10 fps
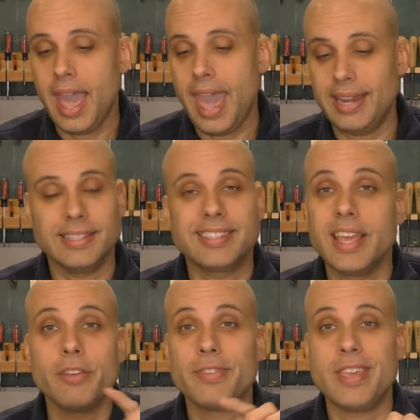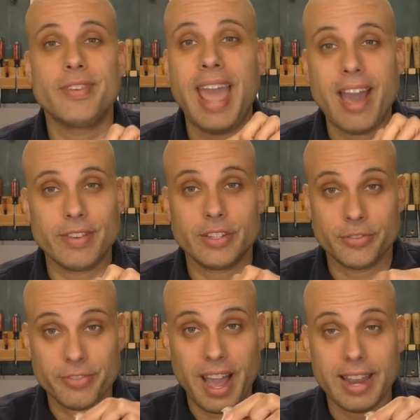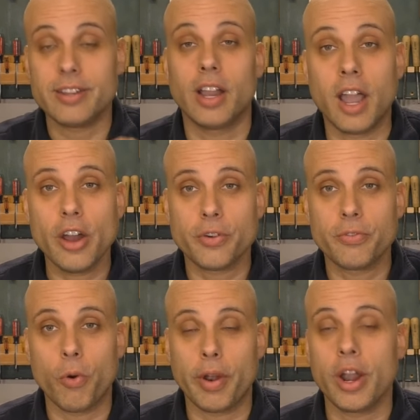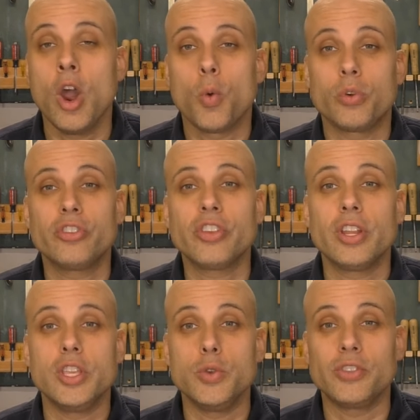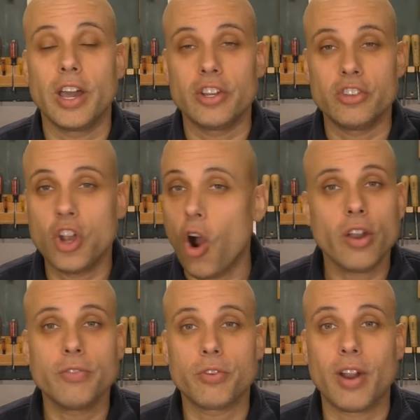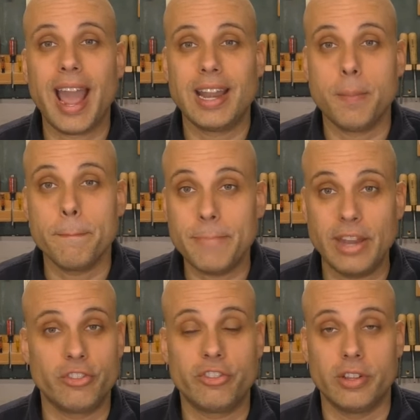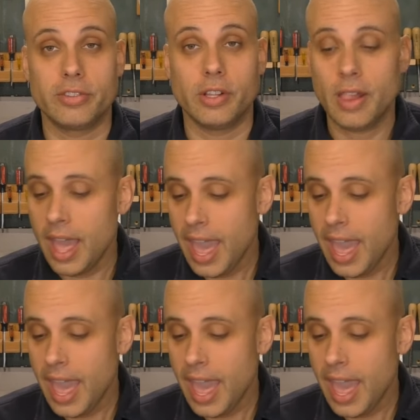And instead of even having to find a cutter for it, we're just gonna use a garden variety bench chisel.